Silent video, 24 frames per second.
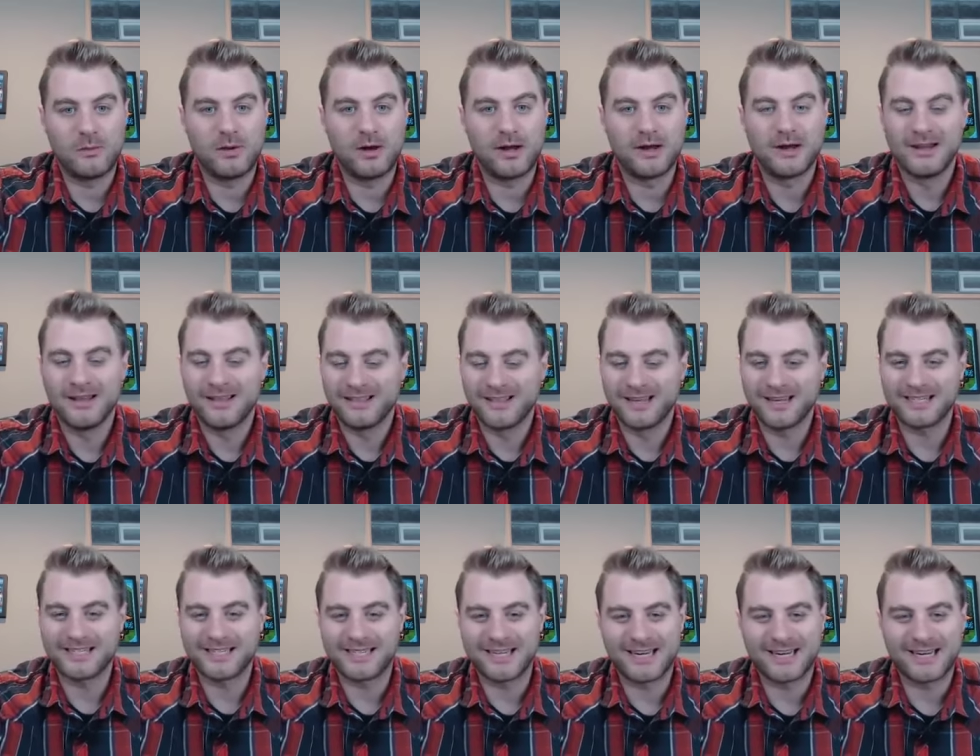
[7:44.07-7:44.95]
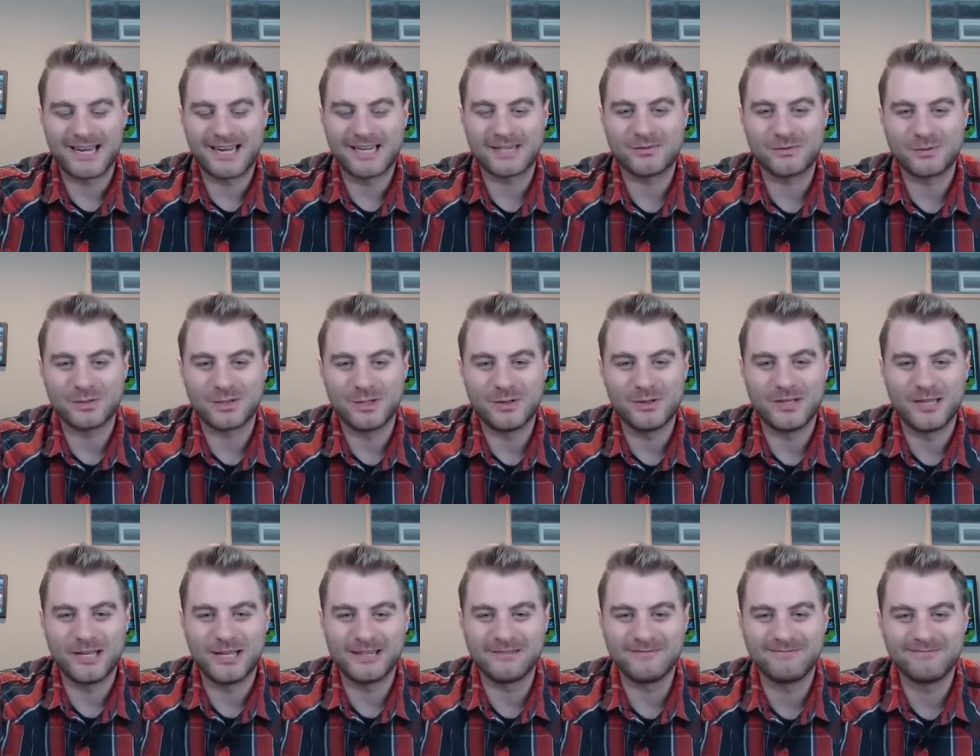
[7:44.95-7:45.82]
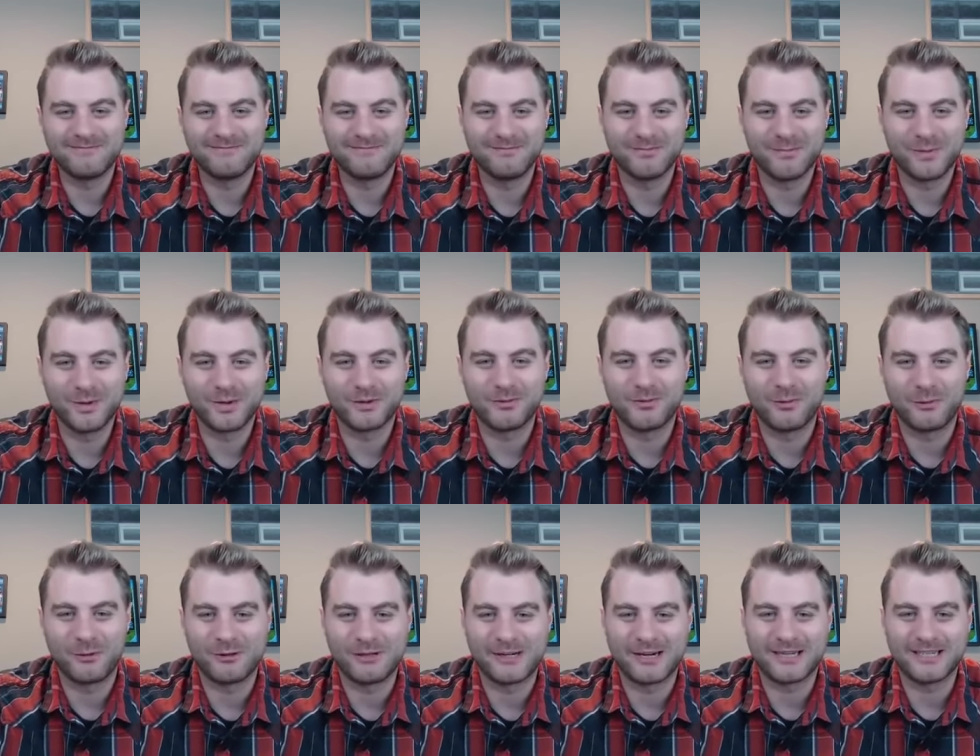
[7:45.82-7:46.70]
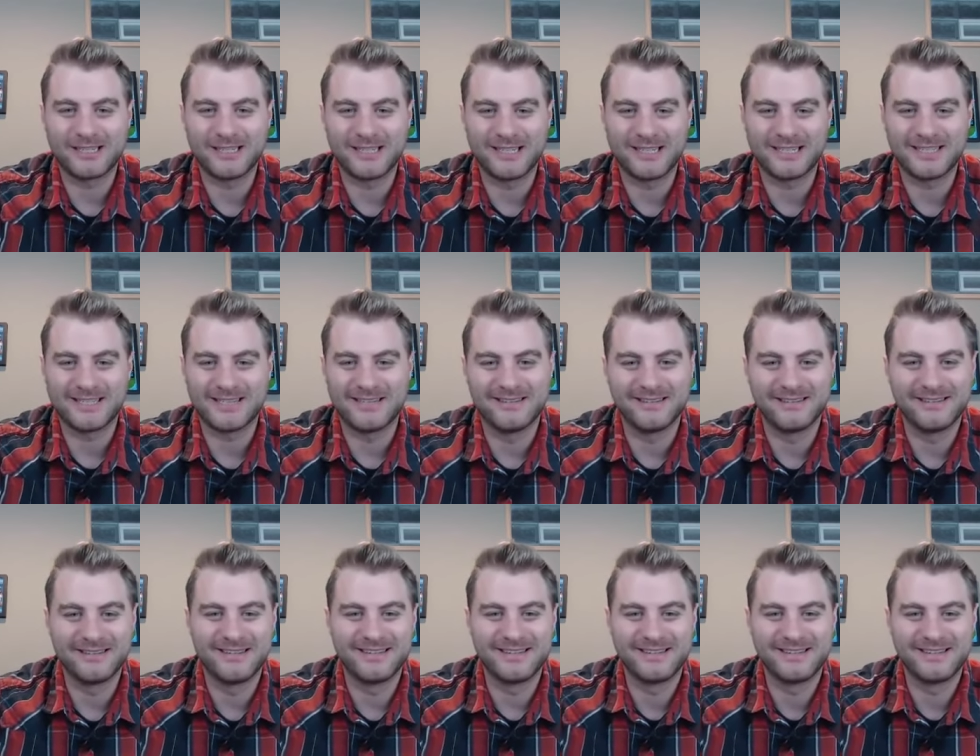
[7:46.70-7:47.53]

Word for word: But thanks again, guys, for tuning in. We'll look forward to talking again soon.